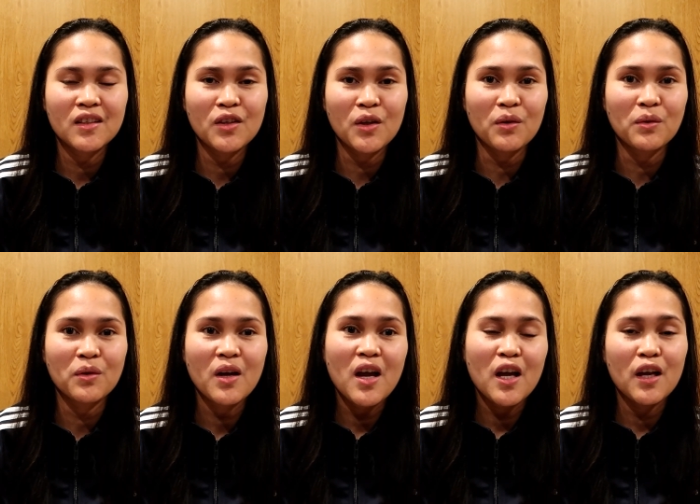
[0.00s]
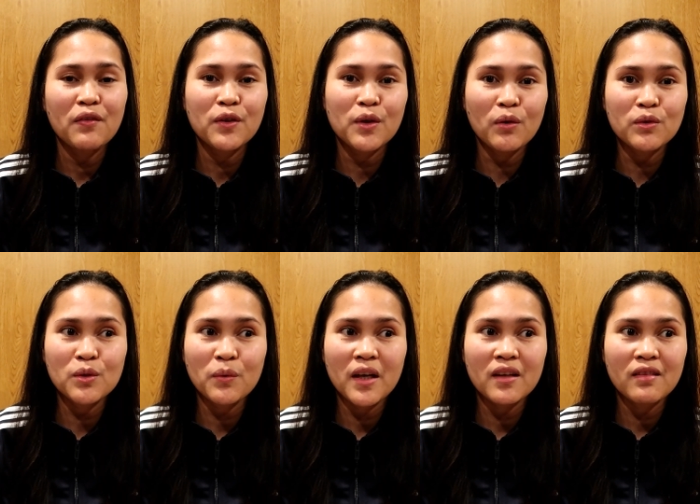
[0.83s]
you know, if you don't
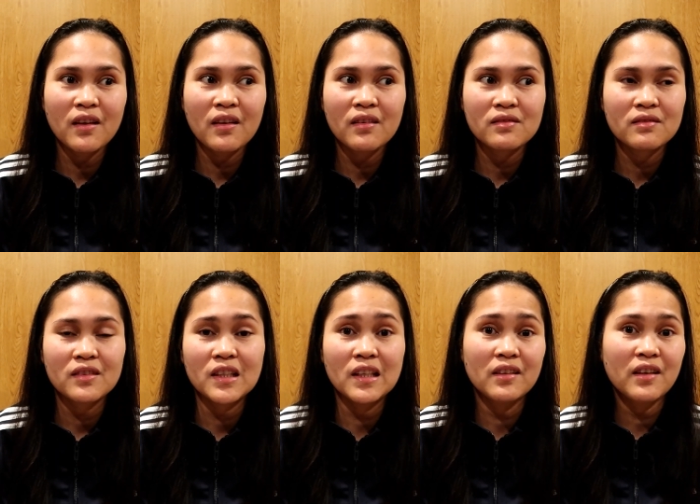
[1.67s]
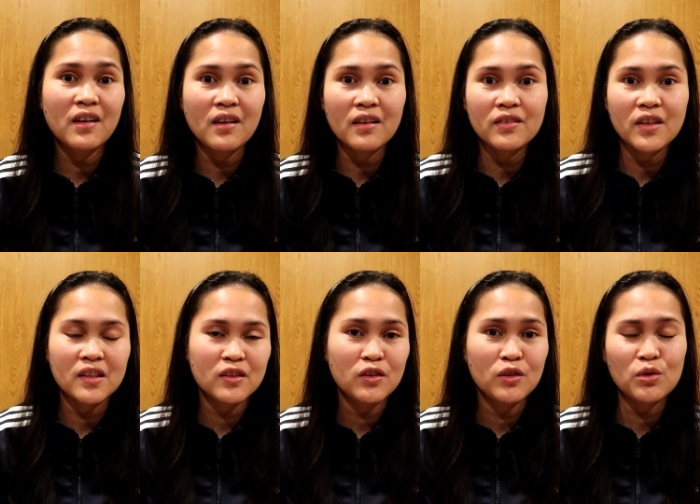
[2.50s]
do anything illegal,
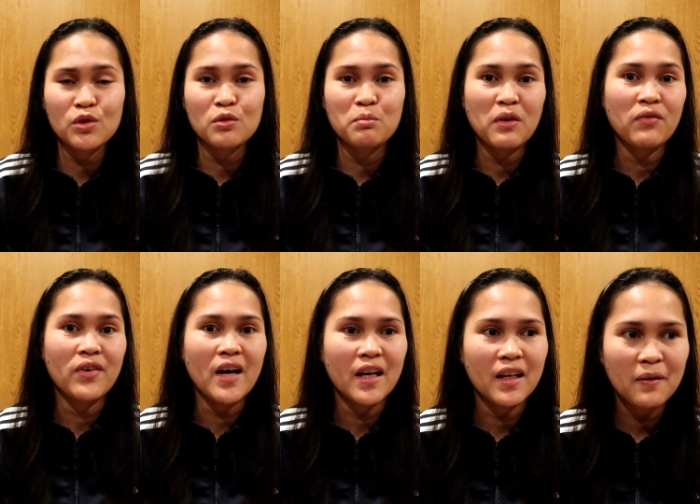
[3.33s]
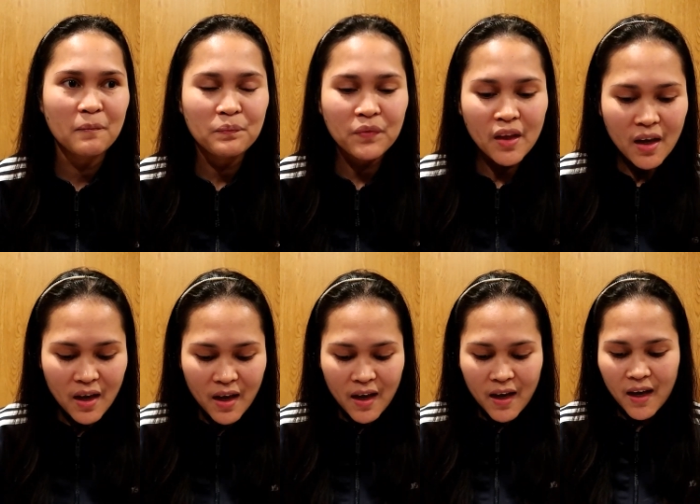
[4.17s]
then you should be fine.
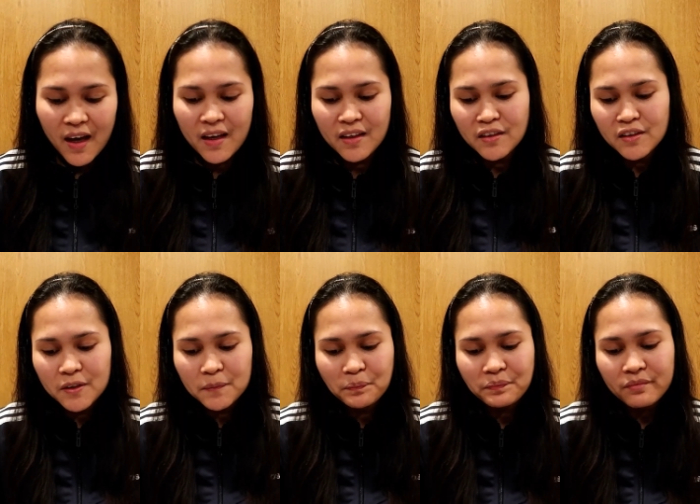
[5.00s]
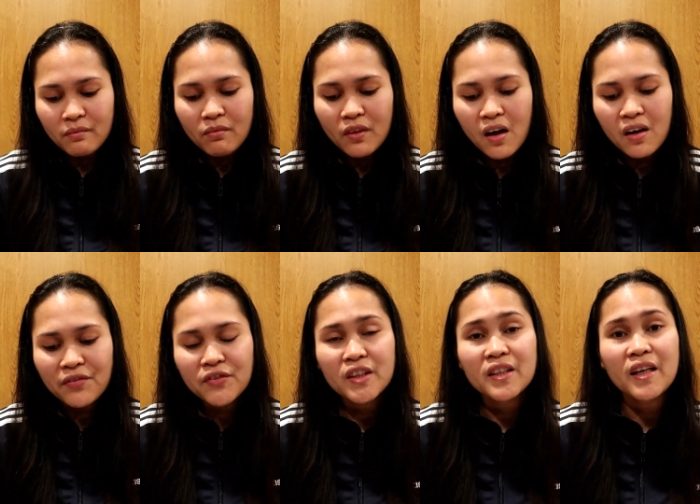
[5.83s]
And
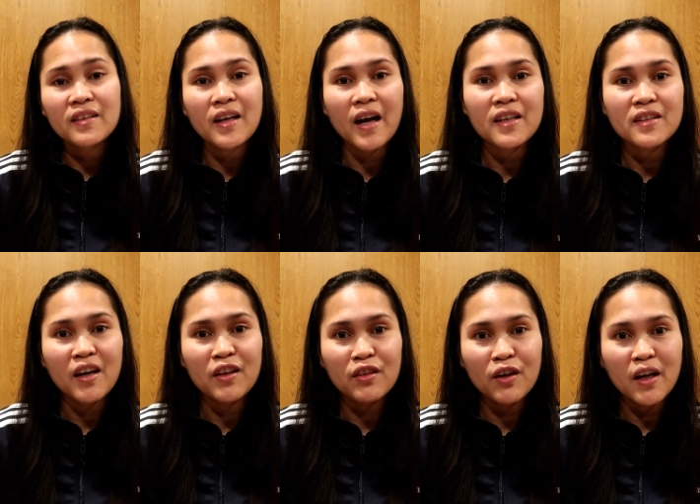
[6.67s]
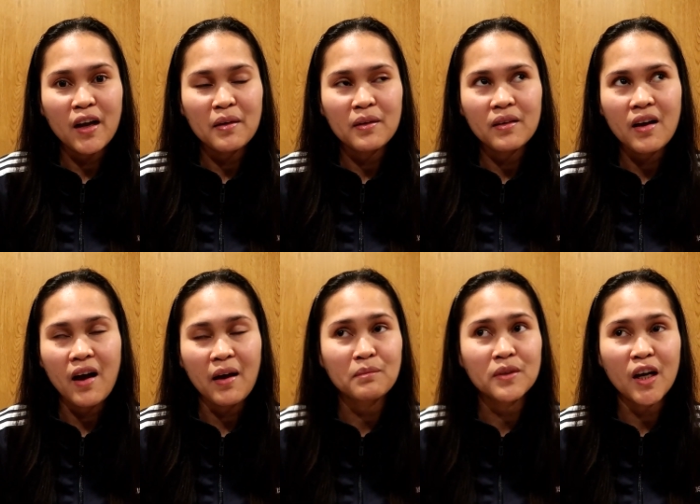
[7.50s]
after that, guys, I thought
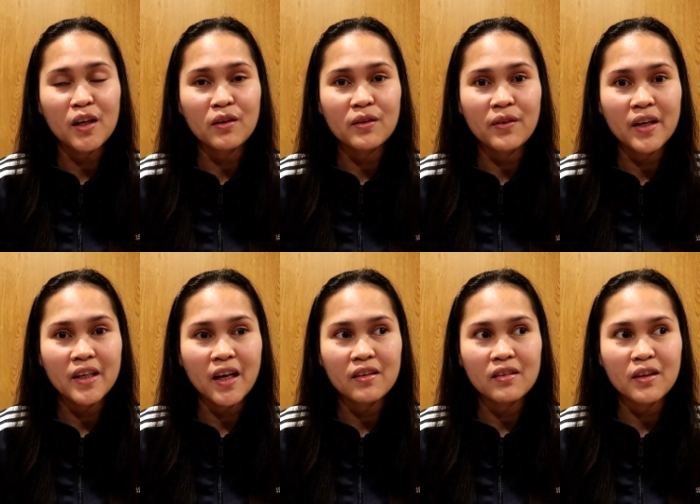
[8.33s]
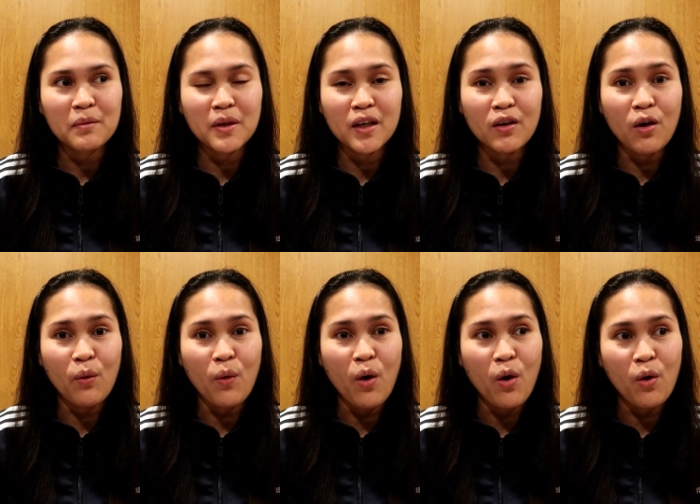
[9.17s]
I'm done already. I thought I'm gonna
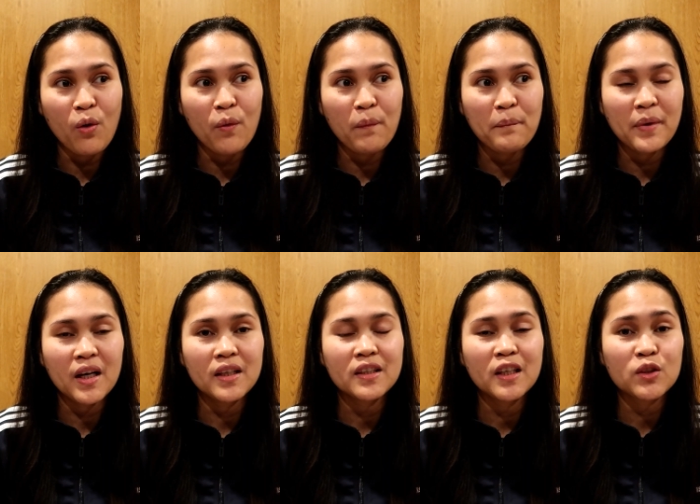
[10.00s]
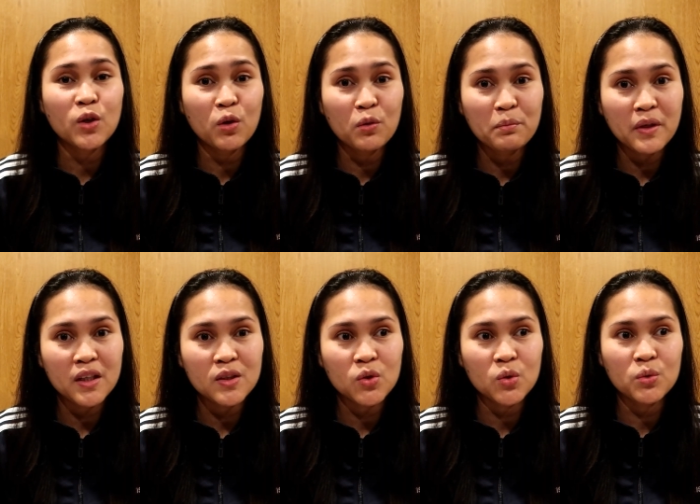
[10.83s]
go home, but he told
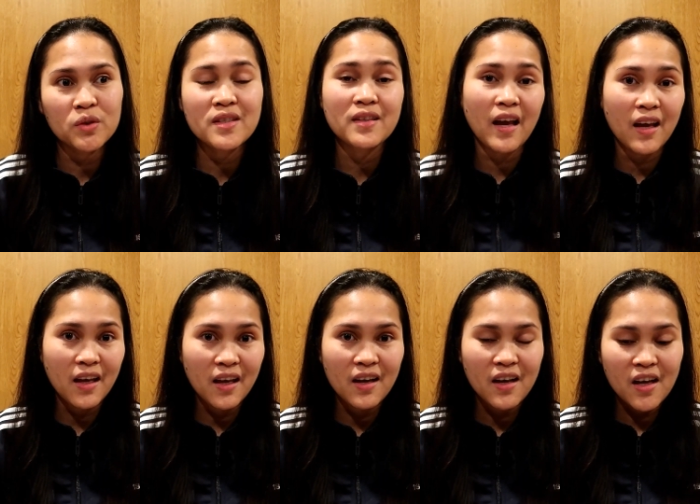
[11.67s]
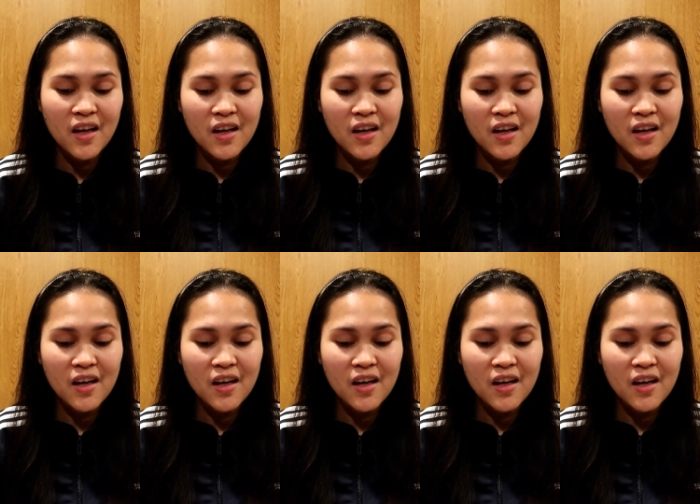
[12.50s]
me to stay